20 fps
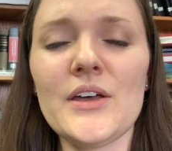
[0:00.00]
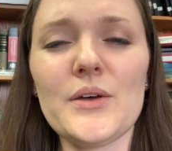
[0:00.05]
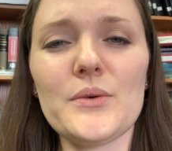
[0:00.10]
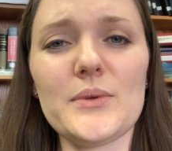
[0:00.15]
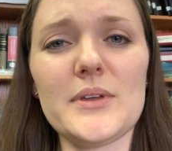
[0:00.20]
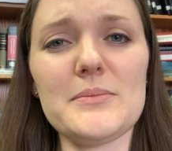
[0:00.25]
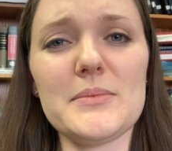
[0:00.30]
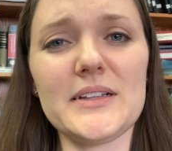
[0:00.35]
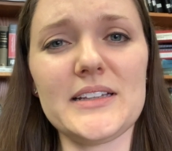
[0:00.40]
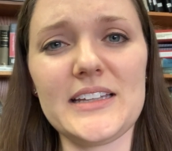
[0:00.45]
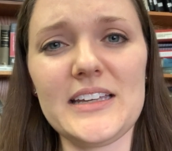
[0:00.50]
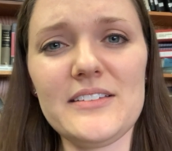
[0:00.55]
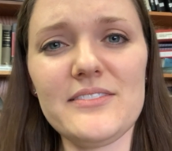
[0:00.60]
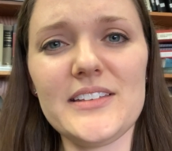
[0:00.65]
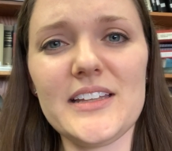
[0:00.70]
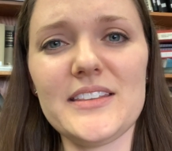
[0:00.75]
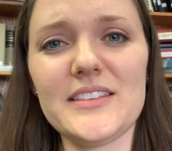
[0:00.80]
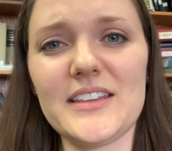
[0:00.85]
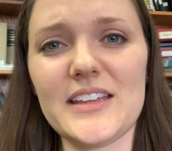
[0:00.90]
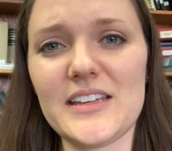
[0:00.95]
We believe
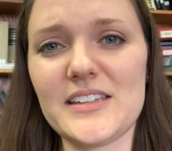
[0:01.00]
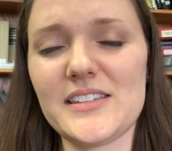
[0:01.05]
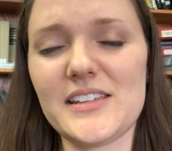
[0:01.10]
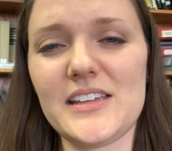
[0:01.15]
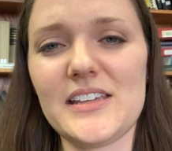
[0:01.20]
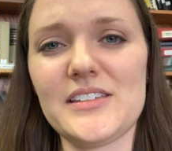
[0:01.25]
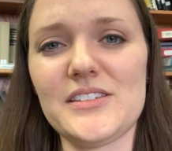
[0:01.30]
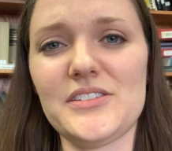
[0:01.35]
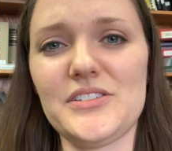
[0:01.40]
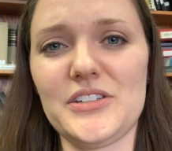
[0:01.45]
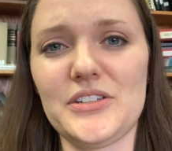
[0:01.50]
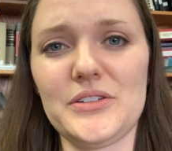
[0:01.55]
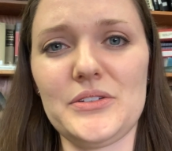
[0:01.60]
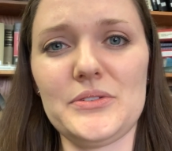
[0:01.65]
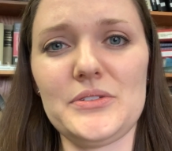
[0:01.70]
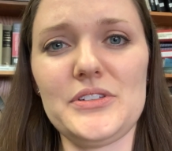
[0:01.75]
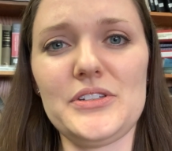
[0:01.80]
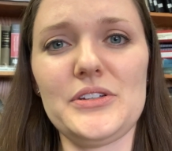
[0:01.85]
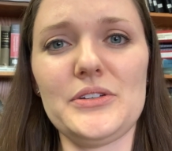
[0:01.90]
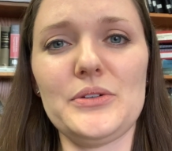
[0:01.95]
that this is due
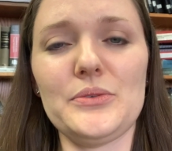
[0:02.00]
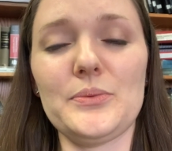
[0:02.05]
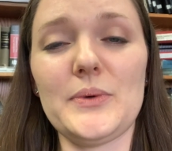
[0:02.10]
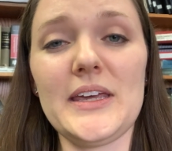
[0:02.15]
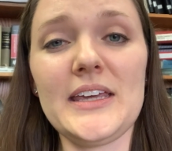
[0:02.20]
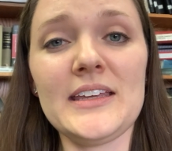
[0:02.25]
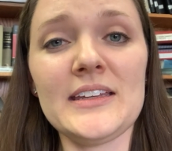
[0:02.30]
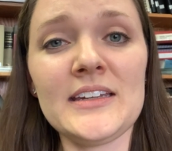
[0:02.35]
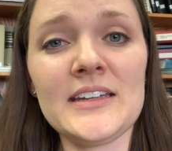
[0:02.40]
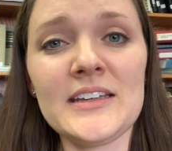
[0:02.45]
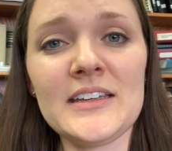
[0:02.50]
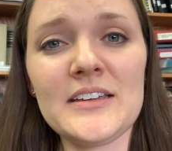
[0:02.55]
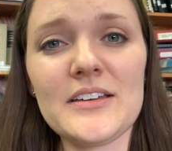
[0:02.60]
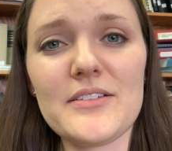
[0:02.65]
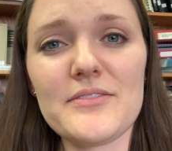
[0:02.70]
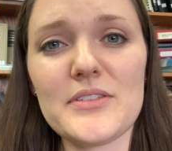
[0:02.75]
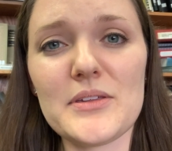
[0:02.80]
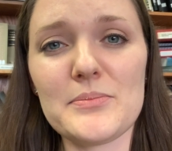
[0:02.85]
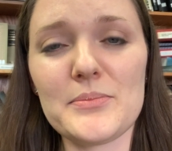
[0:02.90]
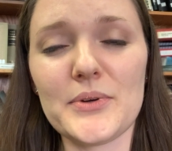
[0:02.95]
to weakening
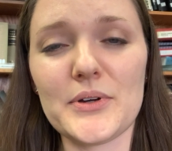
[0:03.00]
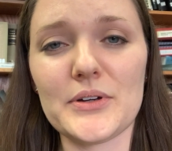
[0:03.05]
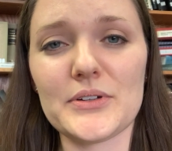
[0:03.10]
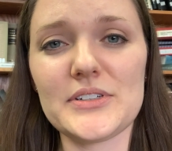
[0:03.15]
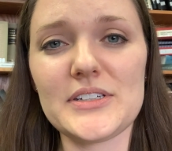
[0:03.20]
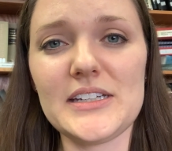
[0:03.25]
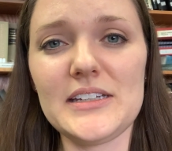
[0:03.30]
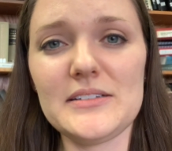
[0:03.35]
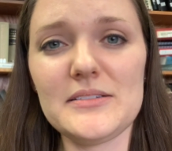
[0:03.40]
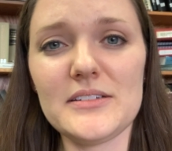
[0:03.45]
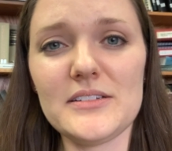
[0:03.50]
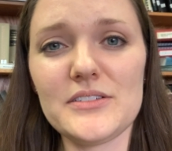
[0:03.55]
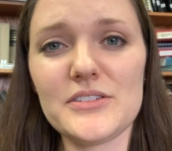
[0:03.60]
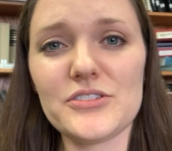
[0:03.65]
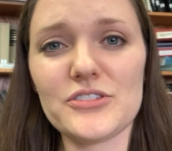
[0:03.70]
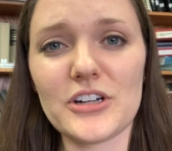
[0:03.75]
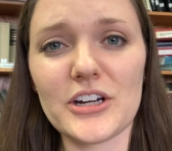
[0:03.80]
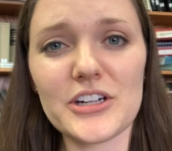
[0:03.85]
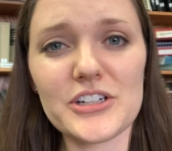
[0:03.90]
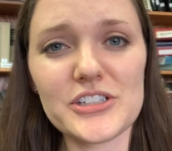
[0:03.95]
of the protein
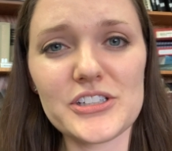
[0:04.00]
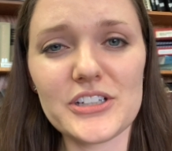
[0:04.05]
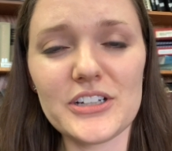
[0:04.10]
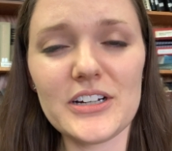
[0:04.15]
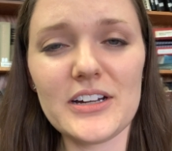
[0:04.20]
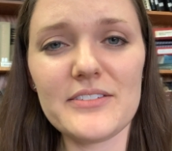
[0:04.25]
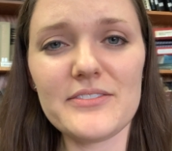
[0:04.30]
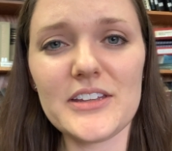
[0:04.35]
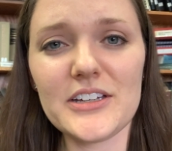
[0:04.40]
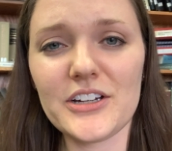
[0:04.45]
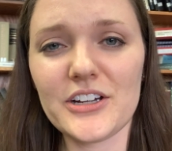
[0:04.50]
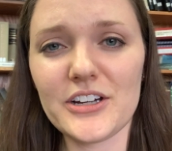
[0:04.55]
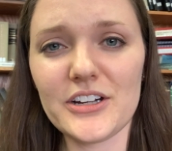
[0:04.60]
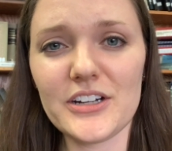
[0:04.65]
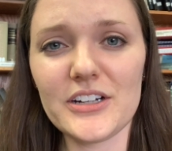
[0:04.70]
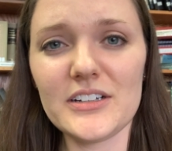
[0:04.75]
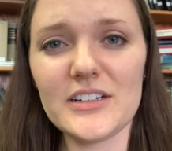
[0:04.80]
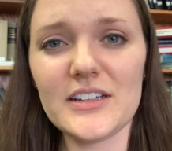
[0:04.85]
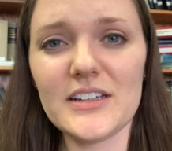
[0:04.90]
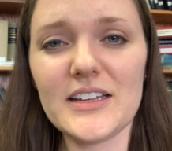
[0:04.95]
structure of the
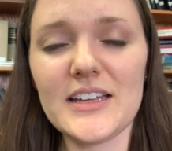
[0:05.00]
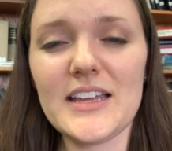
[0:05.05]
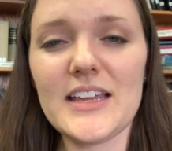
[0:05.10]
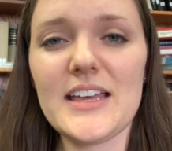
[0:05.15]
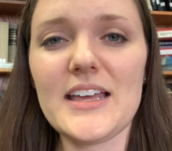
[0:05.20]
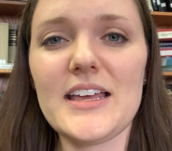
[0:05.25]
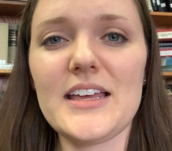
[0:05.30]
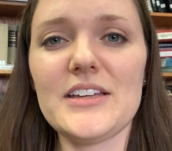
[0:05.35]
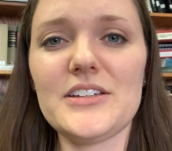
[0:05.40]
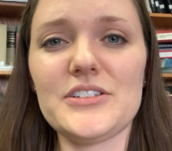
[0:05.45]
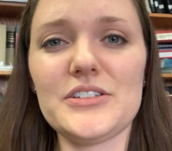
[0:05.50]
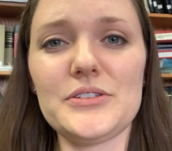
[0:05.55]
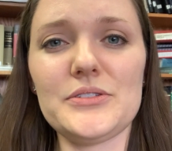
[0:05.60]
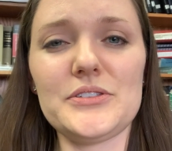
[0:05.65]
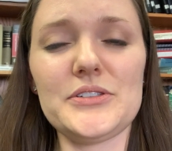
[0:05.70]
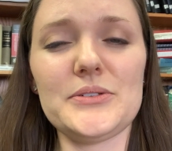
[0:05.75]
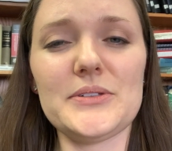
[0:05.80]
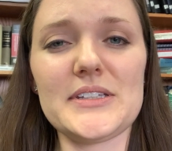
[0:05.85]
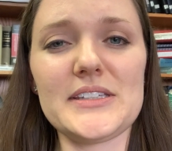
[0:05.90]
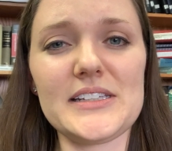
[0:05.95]
curd due
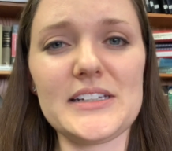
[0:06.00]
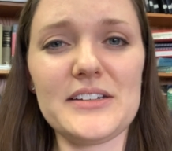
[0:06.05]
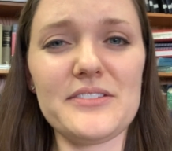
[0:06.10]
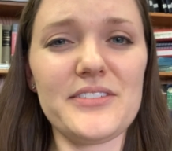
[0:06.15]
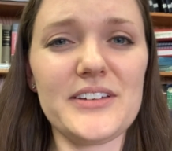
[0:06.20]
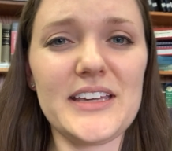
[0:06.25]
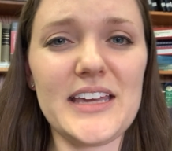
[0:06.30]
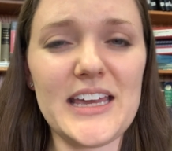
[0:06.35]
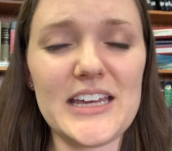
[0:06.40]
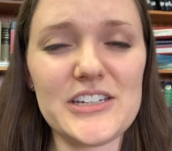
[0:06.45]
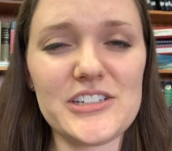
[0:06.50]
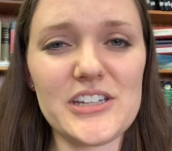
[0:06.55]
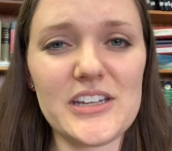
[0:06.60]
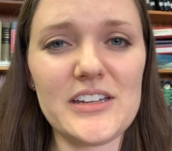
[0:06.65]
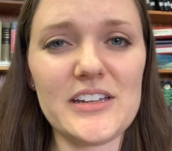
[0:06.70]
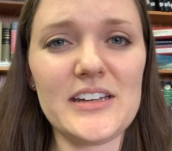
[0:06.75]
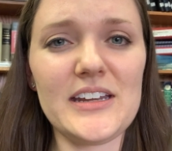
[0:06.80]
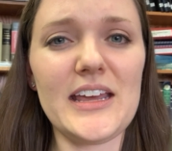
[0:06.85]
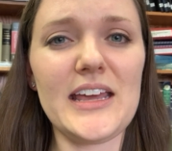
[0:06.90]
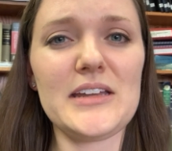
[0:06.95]
to
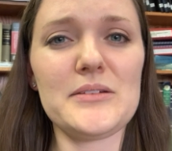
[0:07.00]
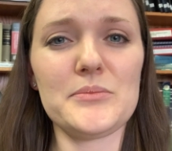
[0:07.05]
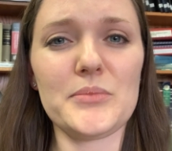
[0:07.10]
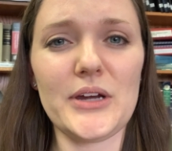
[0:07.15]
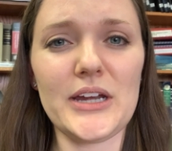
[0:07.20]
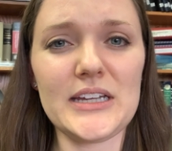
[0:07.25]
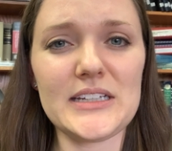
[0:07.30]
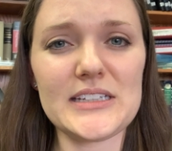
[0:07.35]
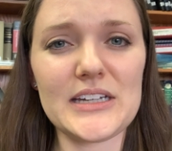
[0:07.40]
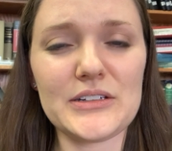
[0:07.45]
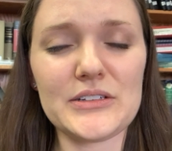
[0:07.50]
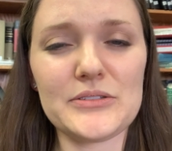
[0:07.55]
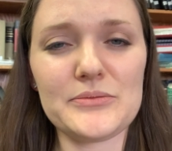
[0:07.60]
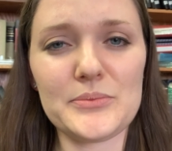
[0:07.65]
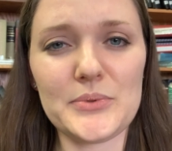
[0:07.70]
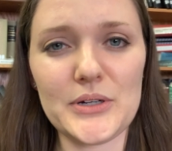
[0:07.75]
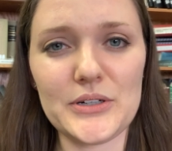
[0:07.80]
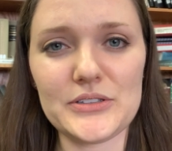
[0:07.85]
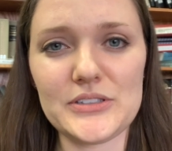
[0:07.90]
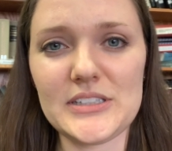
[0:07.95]
acidification and breakdown of
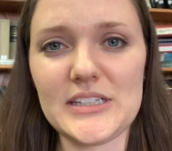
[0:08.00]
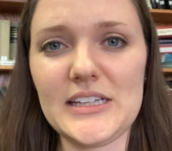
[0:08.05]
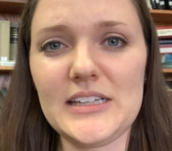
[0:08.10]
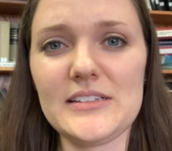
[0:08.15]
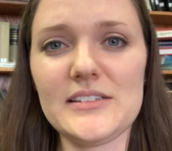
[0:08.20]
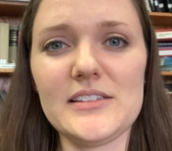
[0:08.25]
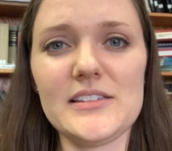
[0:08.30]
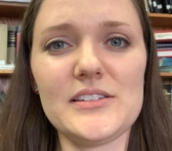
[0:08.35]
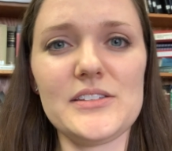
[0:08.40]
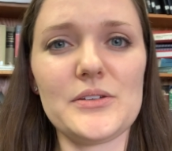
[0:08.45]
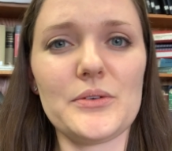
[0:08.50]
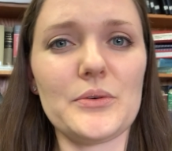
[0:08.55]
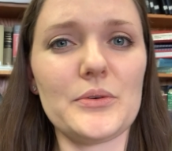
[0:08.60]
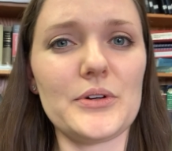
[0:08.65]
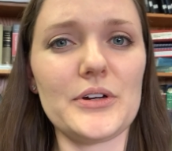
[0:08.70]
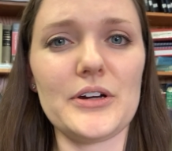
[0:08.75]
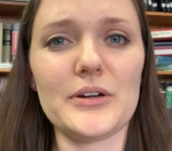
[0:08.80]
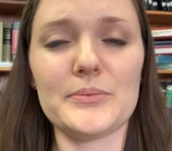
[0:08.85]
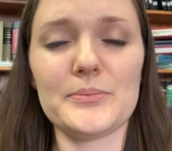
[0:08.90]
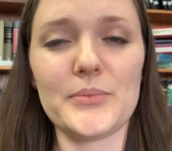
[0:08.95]
proteins
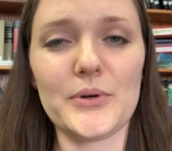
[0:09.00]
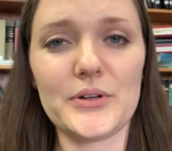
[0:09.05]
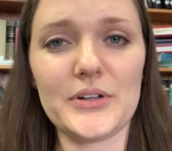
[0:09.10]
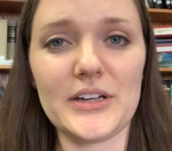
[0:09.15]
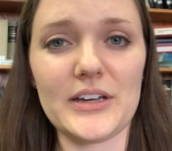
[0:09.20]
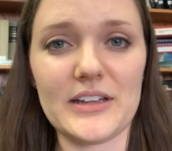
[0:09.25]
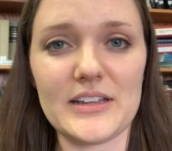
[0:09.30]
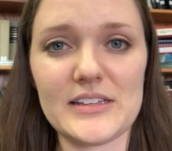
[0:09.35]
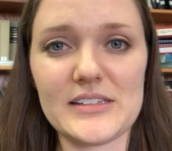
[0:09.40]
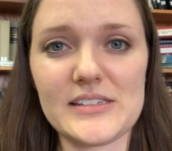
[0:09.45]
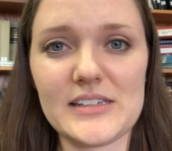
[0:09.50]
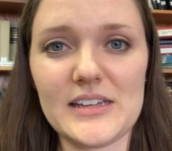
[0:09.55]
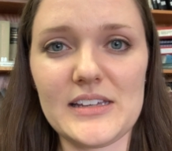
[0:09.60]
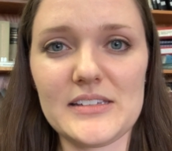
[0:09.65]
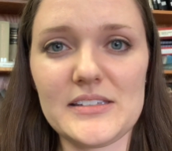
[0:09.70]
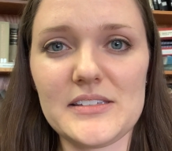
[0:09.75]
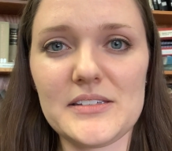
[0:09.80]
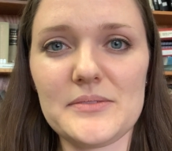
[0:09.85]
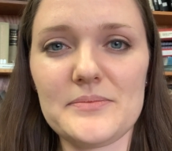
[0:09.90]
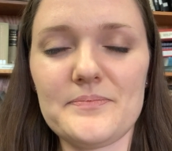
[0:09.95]
or
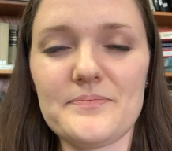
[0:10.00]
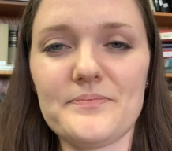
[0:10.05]
proteolysis.